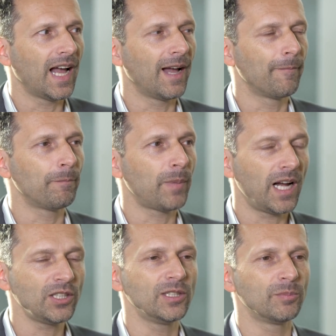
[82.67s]
um,
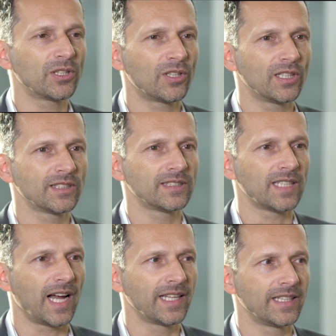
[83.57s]
partly because
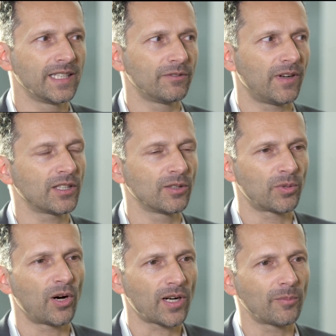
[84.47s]
I think functional
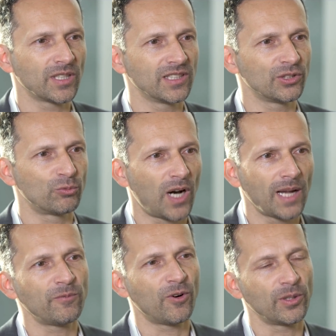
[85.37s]
programming is
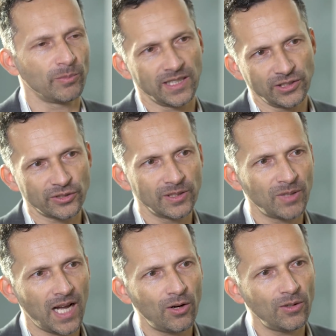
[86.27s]
ripe for the
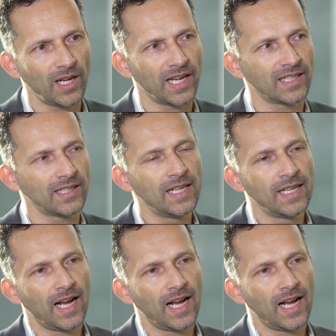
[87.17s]
mainstream now, and